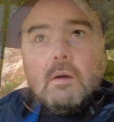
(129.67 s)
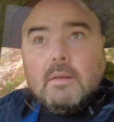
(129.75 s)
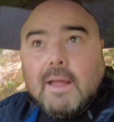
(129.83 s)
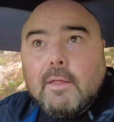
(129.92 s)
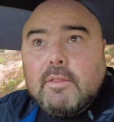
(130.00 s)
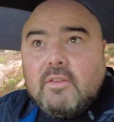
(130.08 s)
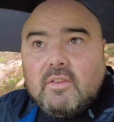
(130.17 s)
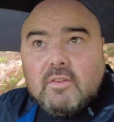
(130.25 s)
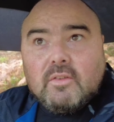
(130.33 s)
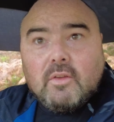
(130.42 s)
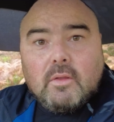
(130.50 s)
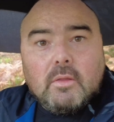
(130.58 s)
Now this
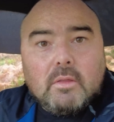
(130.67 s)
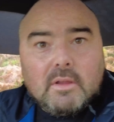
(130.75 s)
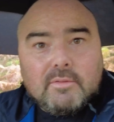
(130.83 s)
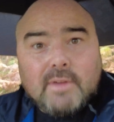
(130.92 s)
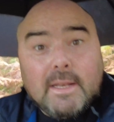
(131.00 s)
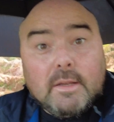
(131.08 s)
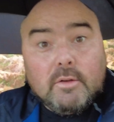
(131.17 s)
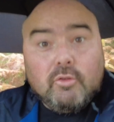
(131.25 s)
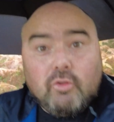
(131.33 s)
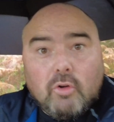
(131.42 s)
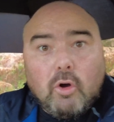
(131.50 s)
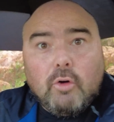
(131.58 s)
is the
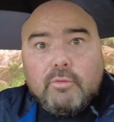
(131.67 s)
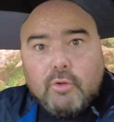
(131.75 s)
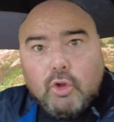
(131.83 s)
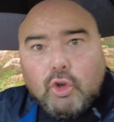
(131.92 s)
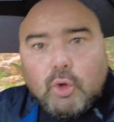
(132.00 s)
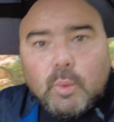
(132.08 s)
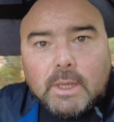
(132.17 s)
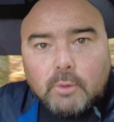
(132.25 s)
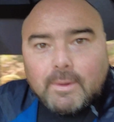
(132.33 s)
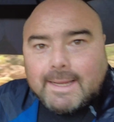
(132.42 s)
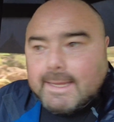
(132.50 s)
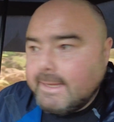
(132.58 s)
advantage of doing a
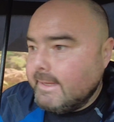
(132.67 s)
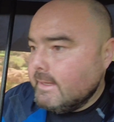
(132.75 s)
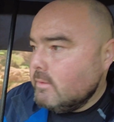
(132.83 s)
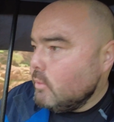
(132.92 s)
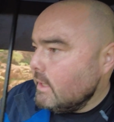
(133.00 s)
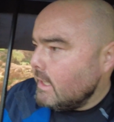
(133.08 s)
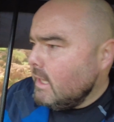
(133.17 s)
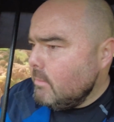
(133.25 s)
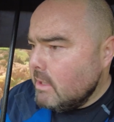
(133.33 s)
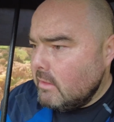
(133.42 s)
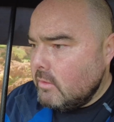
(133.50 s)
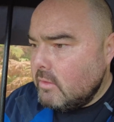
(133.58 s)
recce. When I
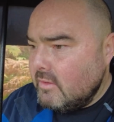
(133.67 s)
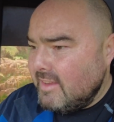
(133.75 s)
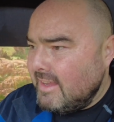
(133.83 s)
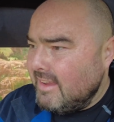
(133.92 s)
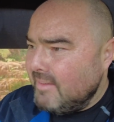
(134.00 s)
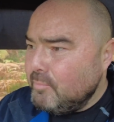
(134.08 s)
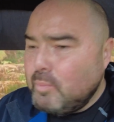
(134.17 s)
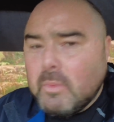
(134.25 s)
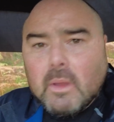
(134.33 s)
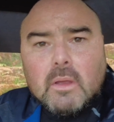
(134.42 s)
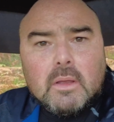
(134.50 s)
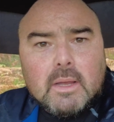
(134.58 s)
came here the other day,
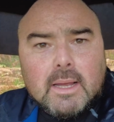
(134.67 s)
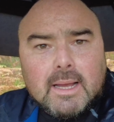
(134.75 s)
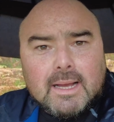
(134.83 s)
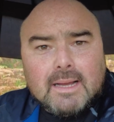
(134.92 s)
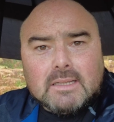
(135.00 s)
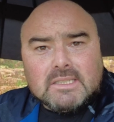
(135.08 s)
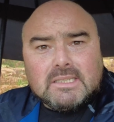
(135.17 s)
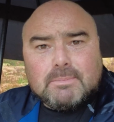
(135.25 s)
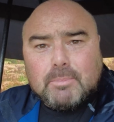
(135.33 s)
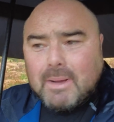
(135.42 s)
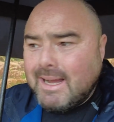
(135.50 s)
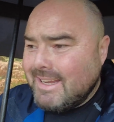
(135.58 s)
I'd
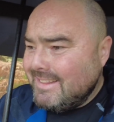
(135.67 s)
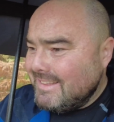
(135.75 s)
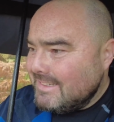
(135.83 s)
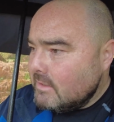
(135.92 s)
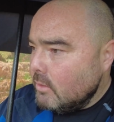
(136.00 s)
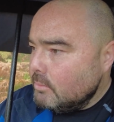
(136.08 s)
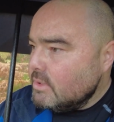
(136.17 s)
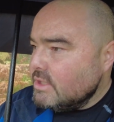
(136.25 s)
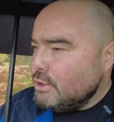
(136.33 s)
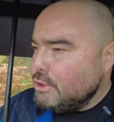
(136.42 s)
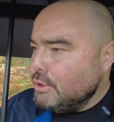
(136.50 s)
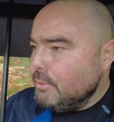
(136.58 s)
spied this
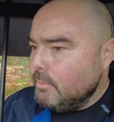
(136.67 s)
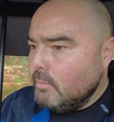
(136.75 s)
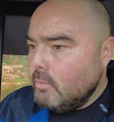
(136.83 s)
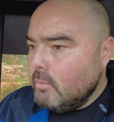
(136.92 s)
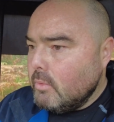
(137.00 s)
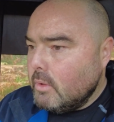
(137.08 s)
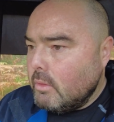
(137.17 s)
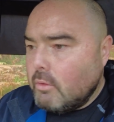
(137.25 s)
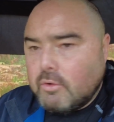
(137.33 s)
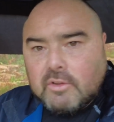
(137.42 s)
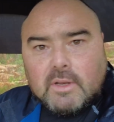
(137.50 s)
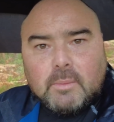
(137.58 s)
composition and
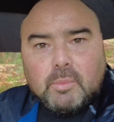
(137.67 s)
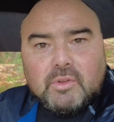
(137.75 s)
thought it had